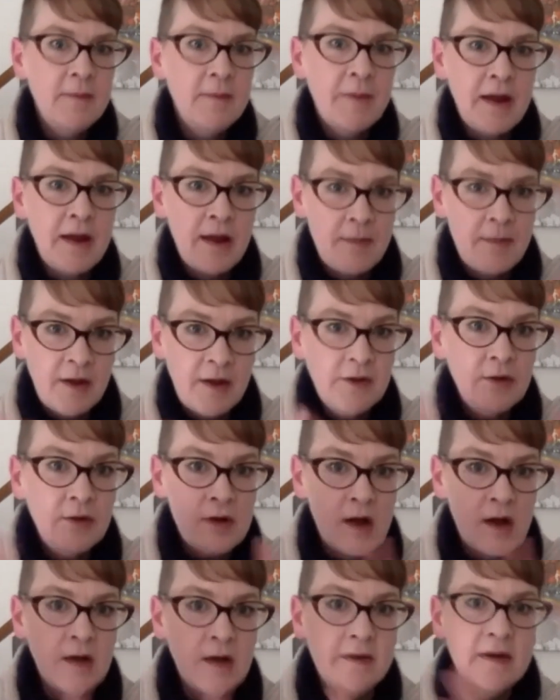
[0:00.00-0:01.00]
By Immanuel
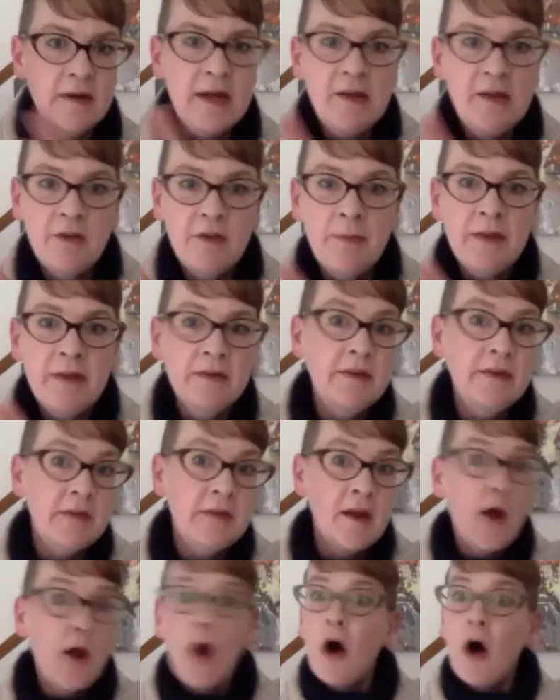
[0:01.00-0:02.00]
Kant. And he just basically
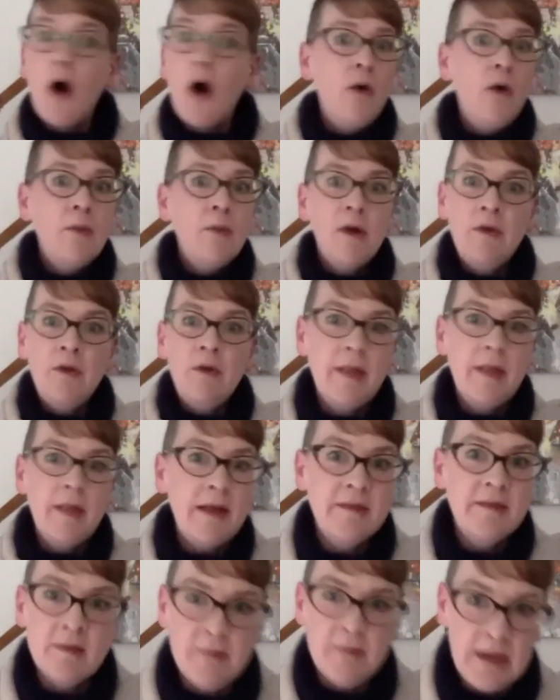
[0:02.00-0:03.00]
said, all roads
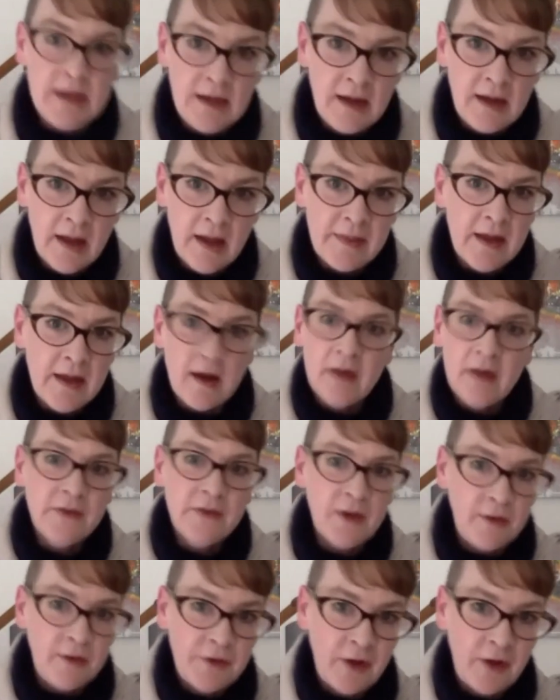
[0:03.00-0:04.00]
led to me, and then I
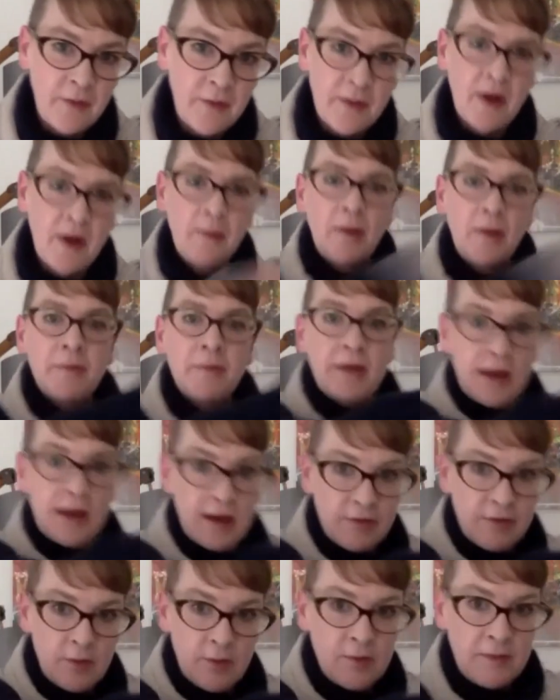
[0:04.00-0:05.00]
solved all the problems
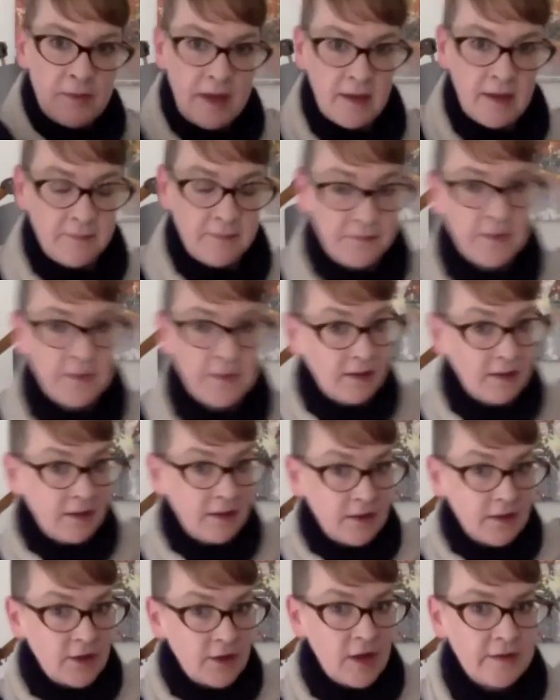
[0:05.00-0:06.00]
and everyone became
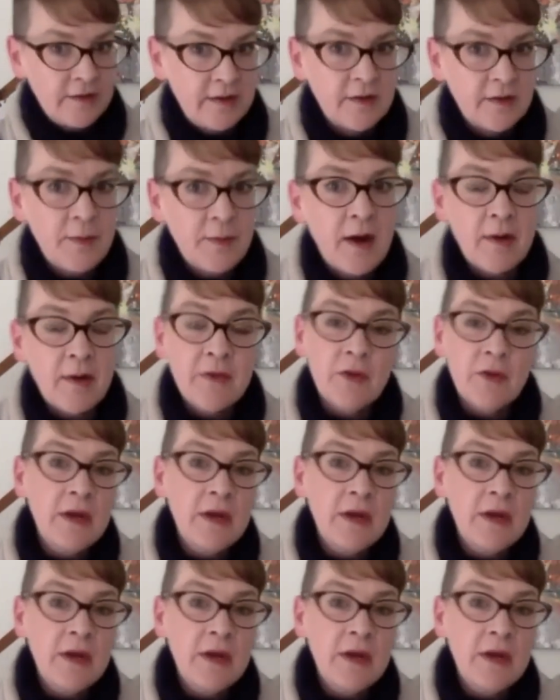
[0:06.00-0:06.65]
inspired.